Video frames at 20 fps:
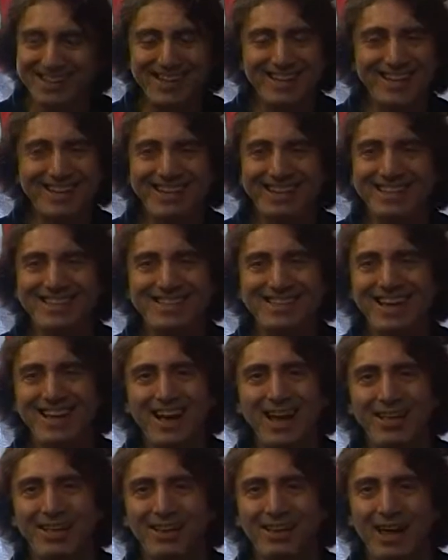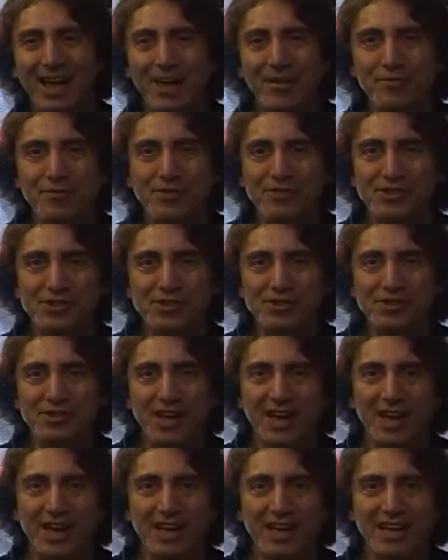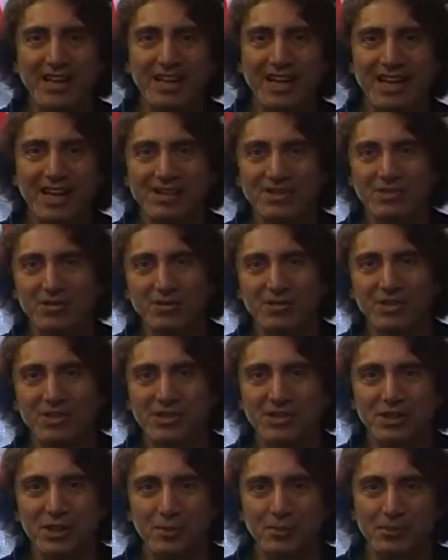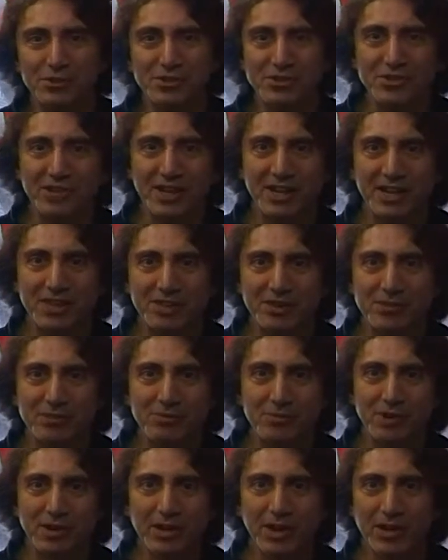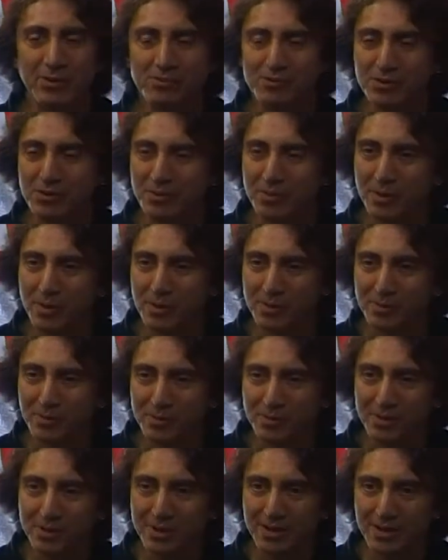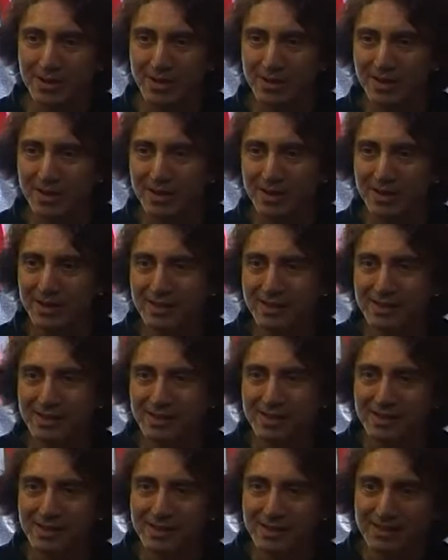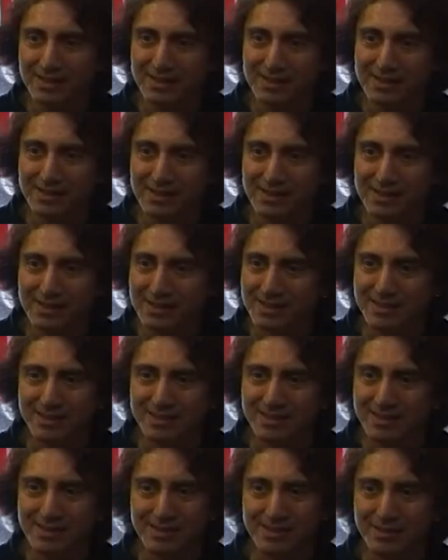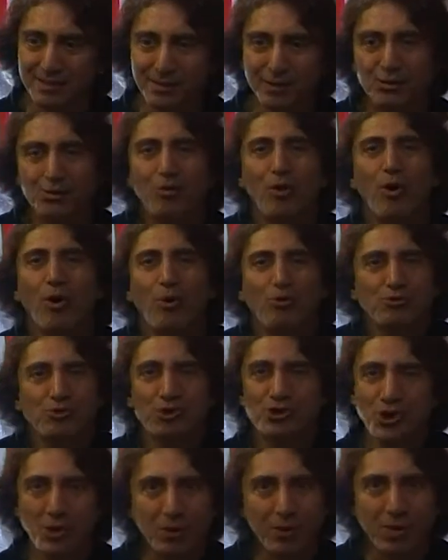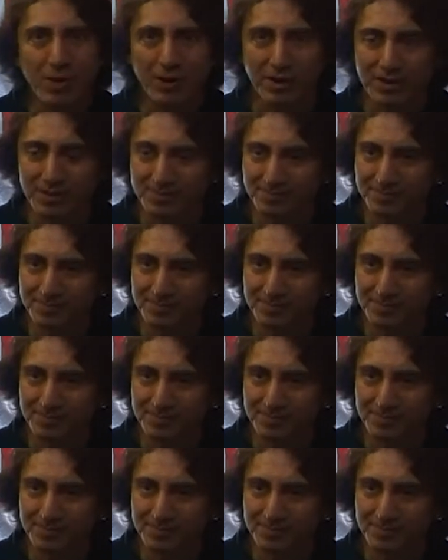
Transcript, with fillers: See, you see how life and society has all these double standards when it comes to men and women? It, it can do a whole show on it.